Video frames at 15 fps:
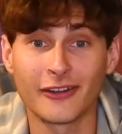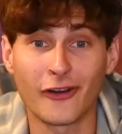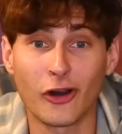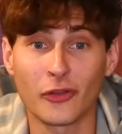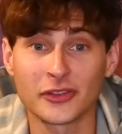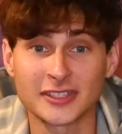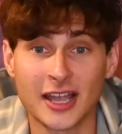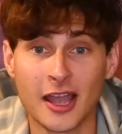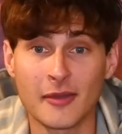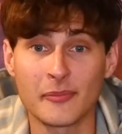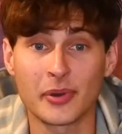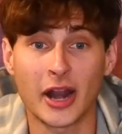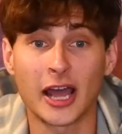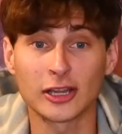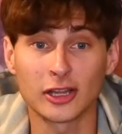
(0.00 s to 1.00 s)
all the time,
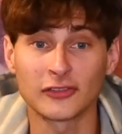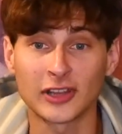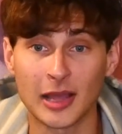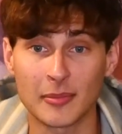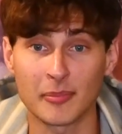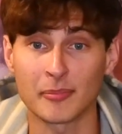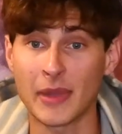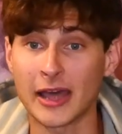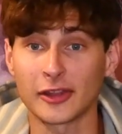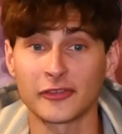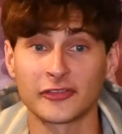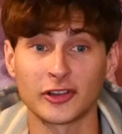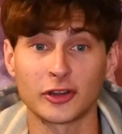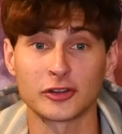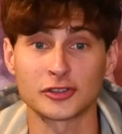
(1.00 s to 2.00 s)
but I love Matt
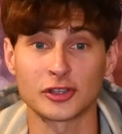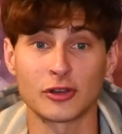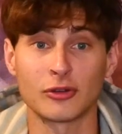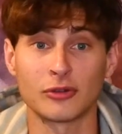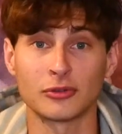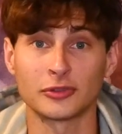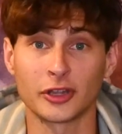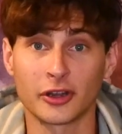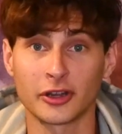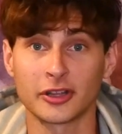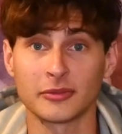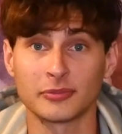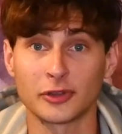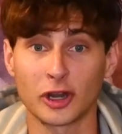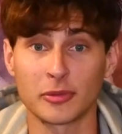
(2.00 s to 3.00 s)
LaFleur, so they're
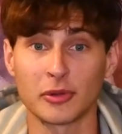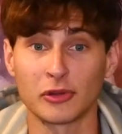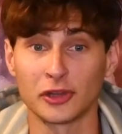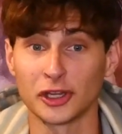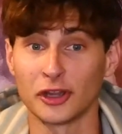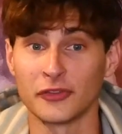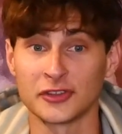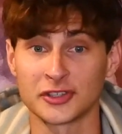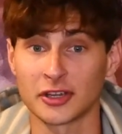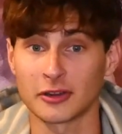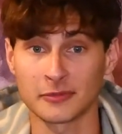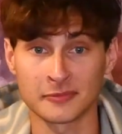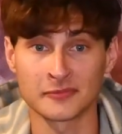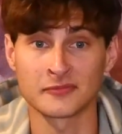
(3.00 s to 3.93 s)
gonna be really good this year.